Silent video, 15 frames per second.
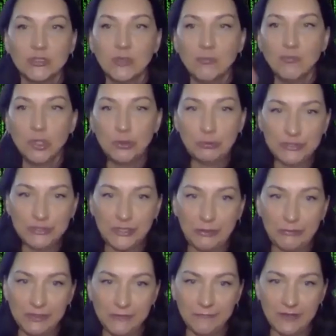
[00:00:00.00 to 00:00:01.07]
To someone who's
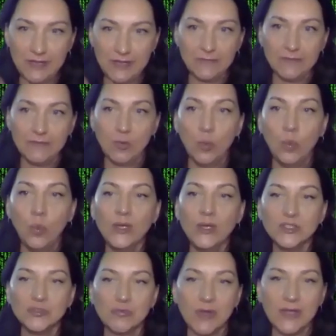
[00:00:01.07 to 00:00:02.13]
a 3-5,
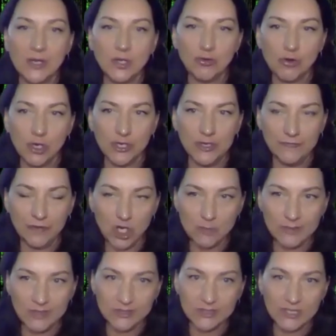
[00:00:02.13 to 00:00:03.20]
what is right and wrong
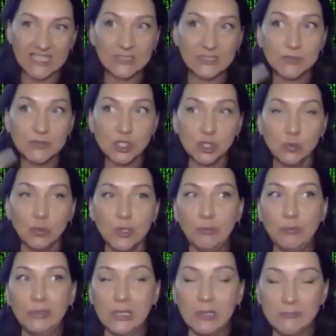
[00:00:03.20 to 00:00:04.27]
environment? Especially
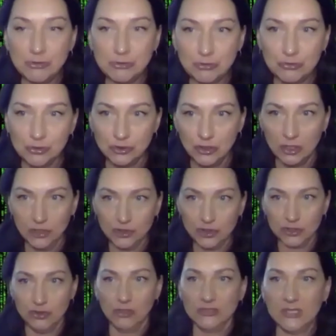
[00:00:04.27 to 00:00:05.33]
when we come into this
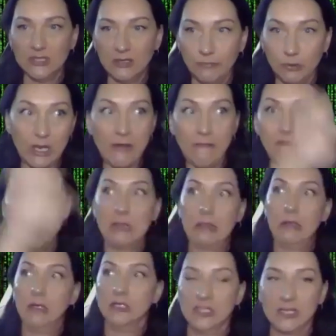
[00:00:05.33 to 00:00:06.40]
knowledge of not self, where
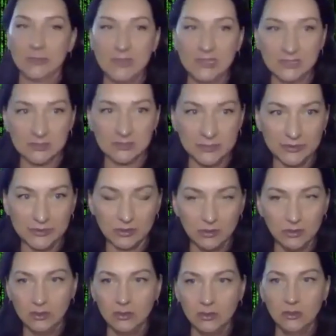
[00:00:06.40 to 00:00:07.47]
everything is like makes us
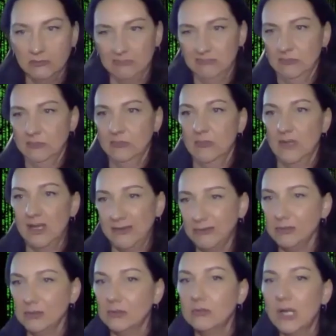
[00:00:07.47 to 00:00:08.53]
bitter.
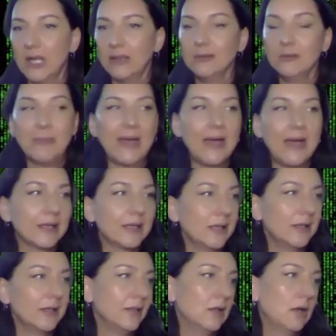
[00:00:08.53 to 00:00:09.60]
I don't know. I look
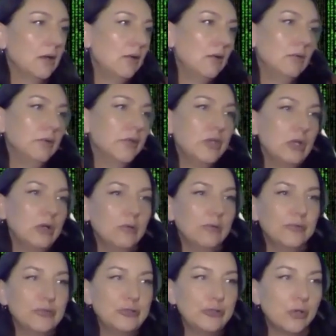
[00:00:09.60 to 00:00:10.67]
back and I think, oh,
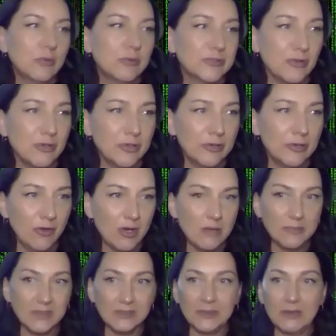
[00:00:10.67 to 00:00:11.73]
New York was wrong
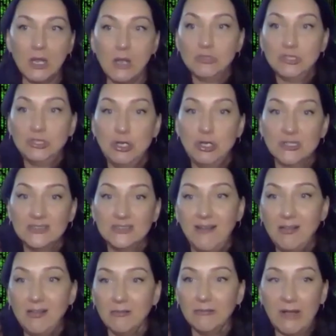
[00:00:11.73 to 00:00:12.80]
environment, but I was not
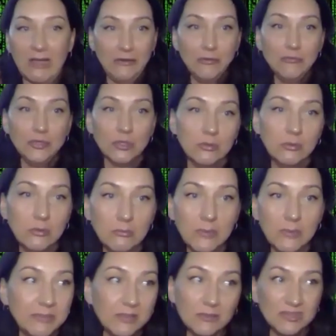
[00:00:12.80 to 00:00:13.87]
self. I don't
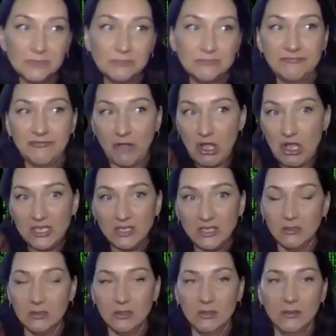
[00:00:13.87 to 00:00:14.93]
know. Maybe it was
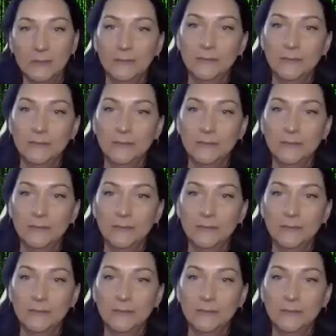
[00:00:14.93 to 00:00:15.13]
fine.